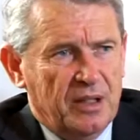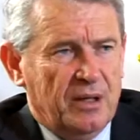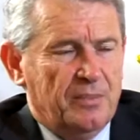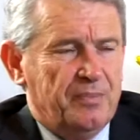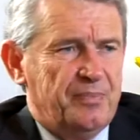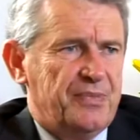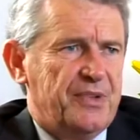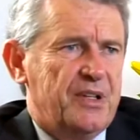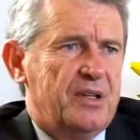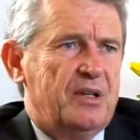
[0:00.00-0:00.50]
No.
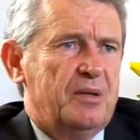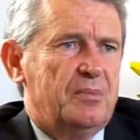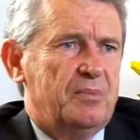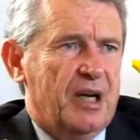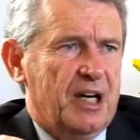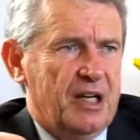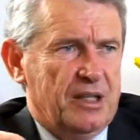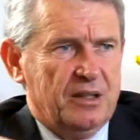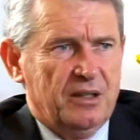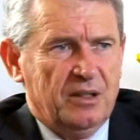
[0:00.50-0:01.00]

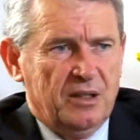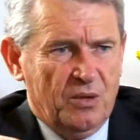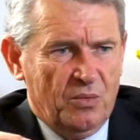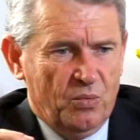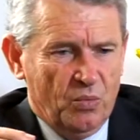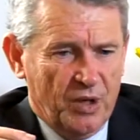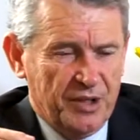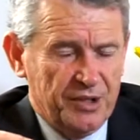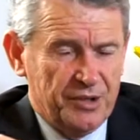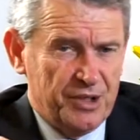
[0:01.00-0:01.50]
But
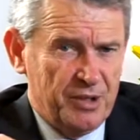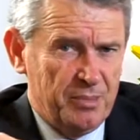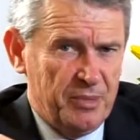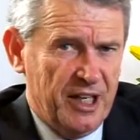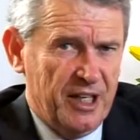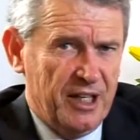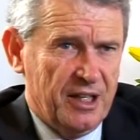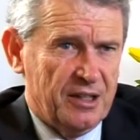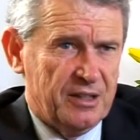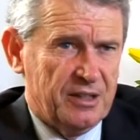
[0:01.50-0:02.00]
what it's
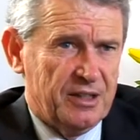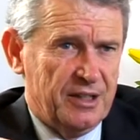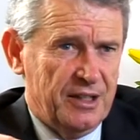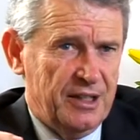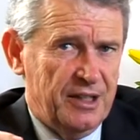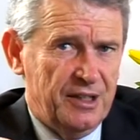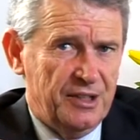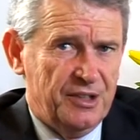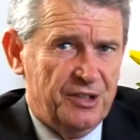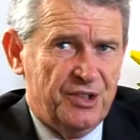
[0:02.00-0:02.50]
about
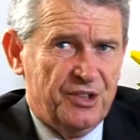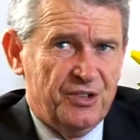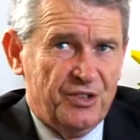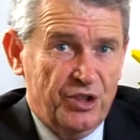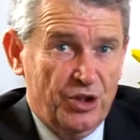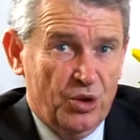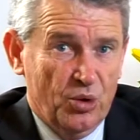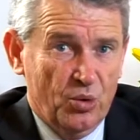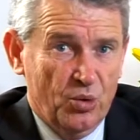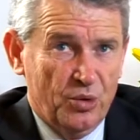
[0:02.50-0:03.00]
is
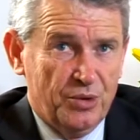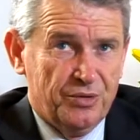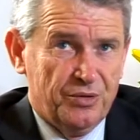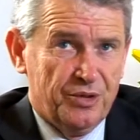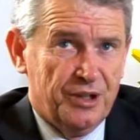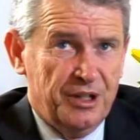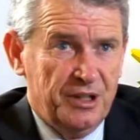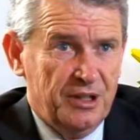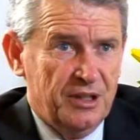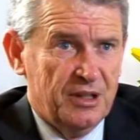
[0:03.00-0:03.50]
the
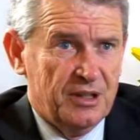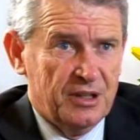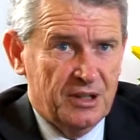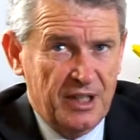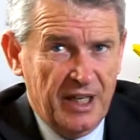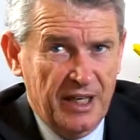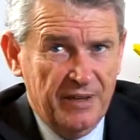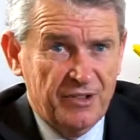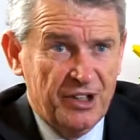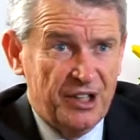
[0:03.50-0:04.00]
ordinary,
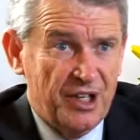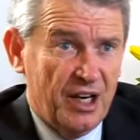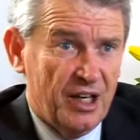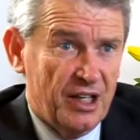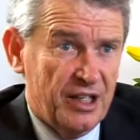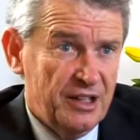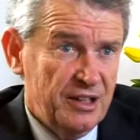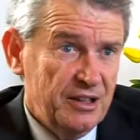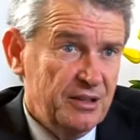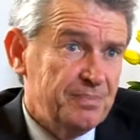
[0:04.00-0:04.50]

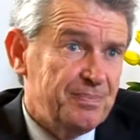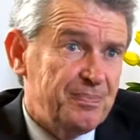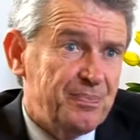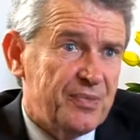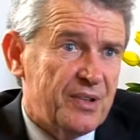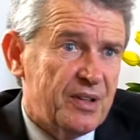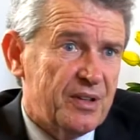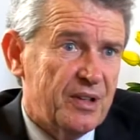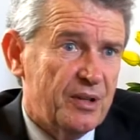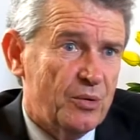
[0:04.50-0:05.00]
everyday,
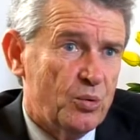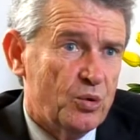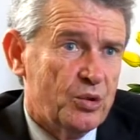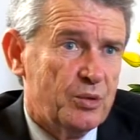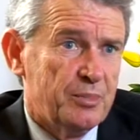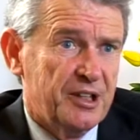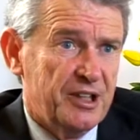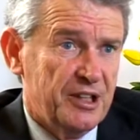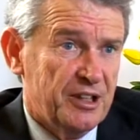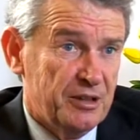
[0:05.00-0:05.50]
there ought to
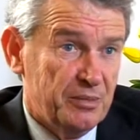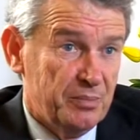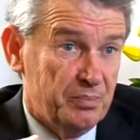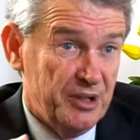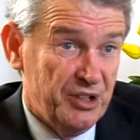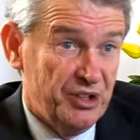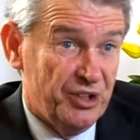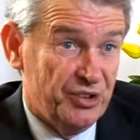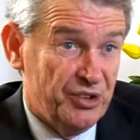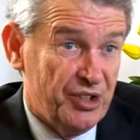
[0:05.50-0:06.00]
be
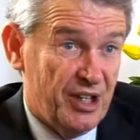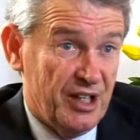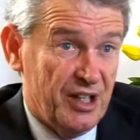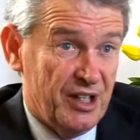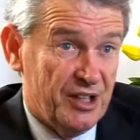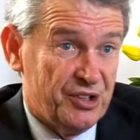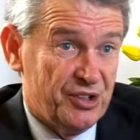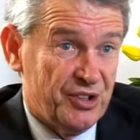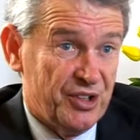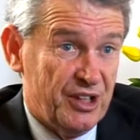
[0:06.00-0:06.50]
admission
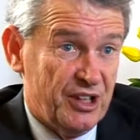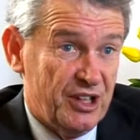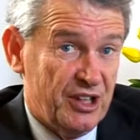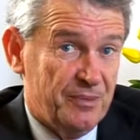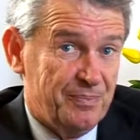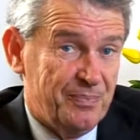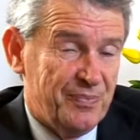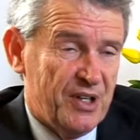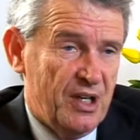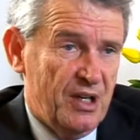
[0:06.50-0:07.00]
charge there.
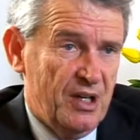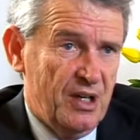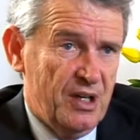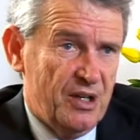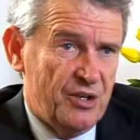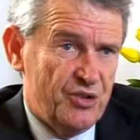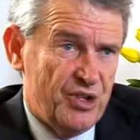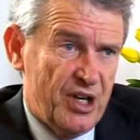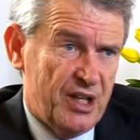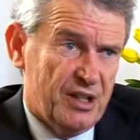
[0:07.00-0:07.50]

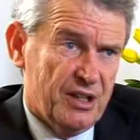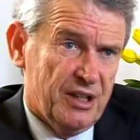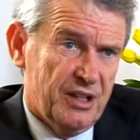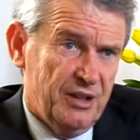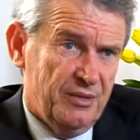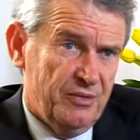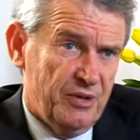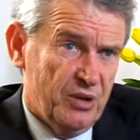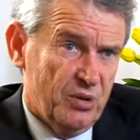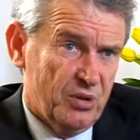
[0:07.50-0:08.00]
Secondly,
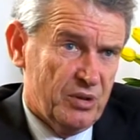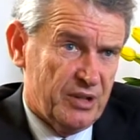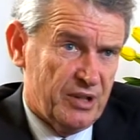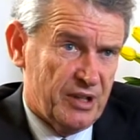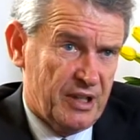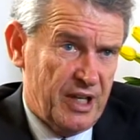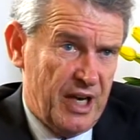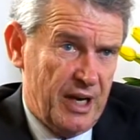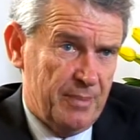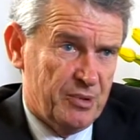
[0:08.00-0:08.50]
if we look at the
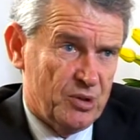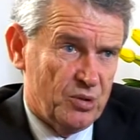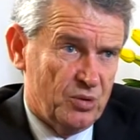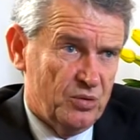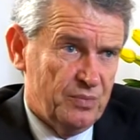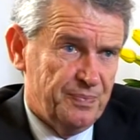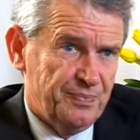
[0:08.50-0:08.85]
capital...